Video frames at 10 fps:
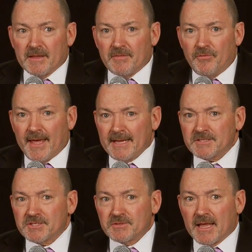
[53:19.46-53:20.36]

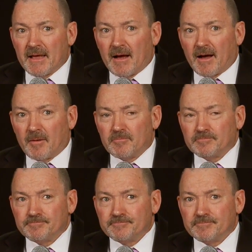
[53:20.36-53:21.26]
That's
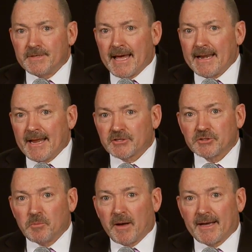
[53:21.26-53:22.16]
not
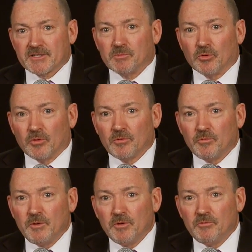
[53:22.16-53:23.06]
actually possible.
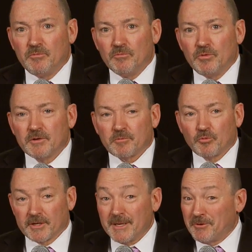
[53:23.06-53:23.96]

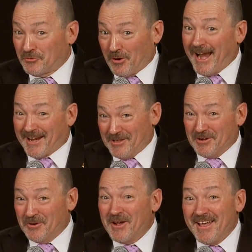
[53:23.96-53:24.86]
We're keeping track of
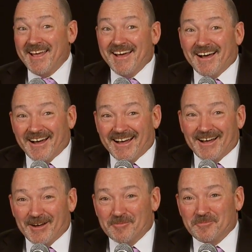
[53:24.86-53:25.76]
you.
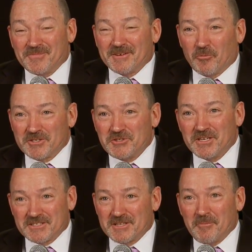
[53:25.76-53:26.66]
Once you
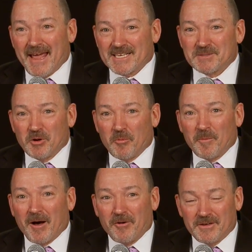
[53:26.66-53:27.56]
get to the maximum
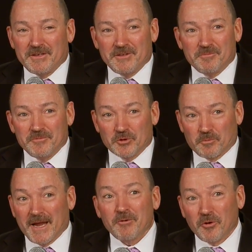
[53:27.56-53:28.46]
amount, your
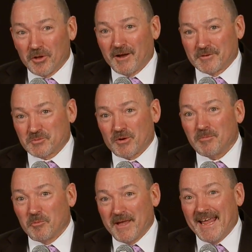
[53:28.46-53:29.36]
payroll office
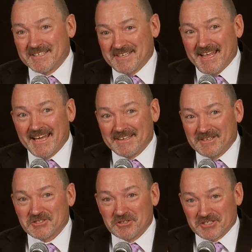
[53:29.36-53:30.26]
probably has an edit
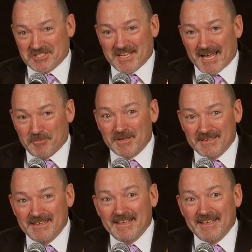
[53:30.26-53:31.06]
that's going to stop it.